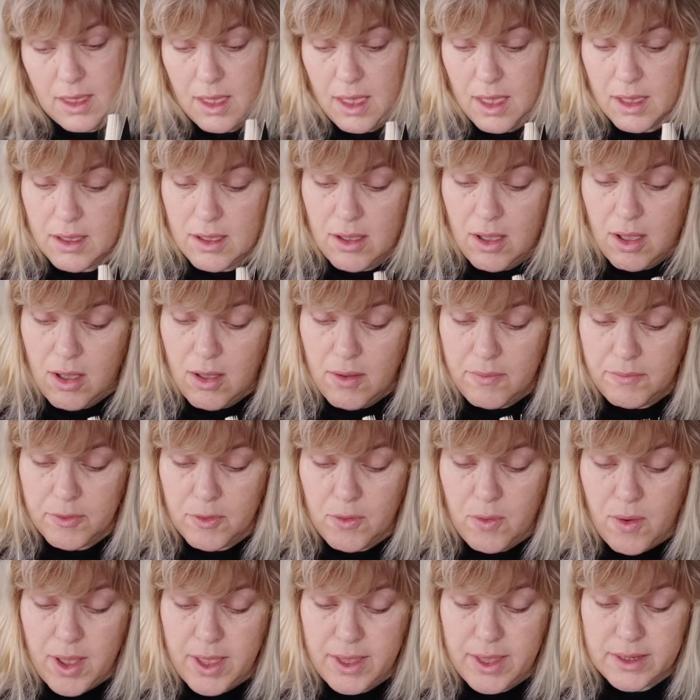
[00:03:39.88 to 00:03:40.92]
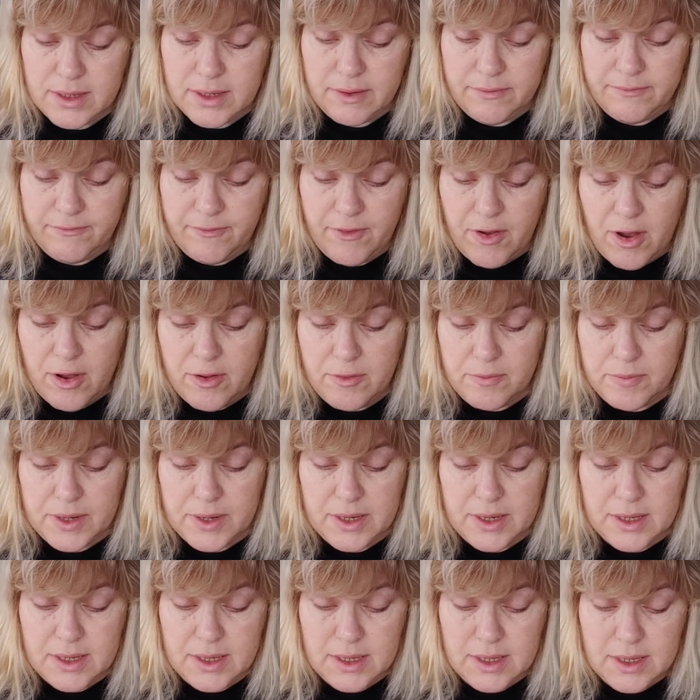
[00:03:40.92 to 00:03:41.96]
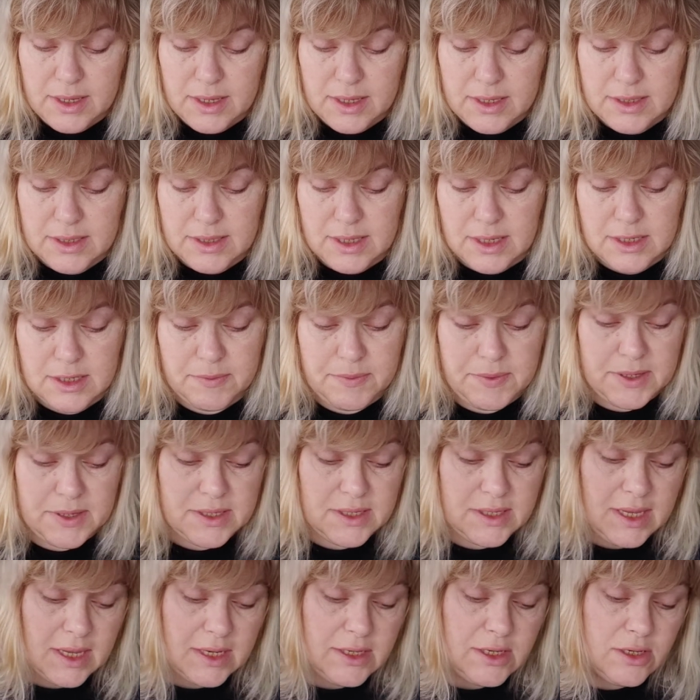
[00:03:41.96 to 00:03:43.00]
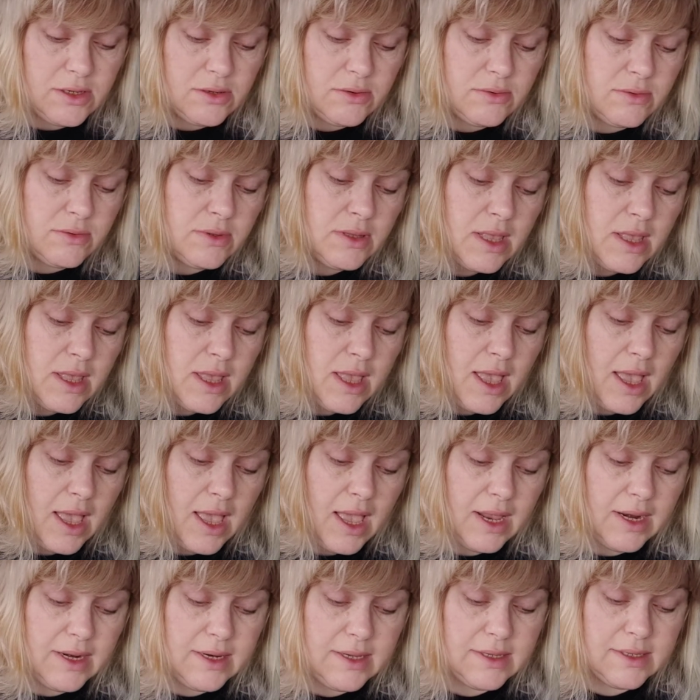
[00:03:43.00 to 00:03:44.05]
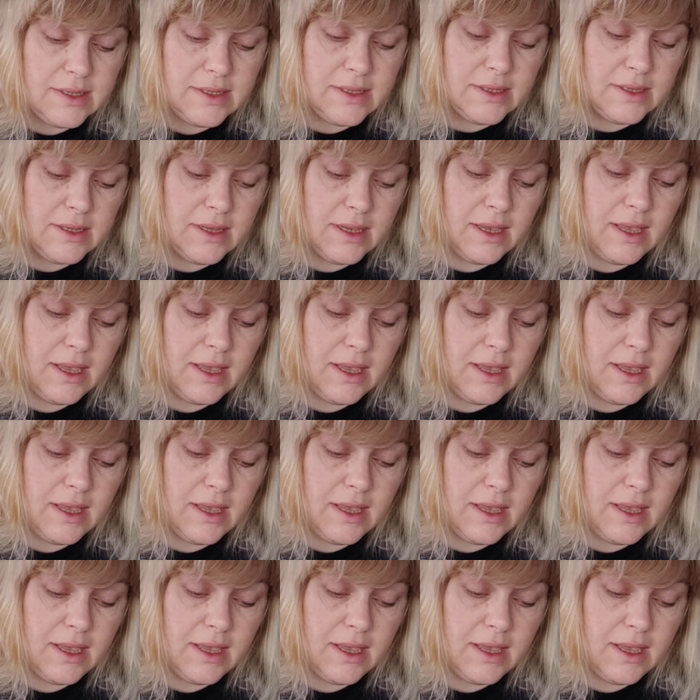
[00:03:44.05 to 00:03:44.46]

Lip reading: A calm, quiet environment is said to be essential, and is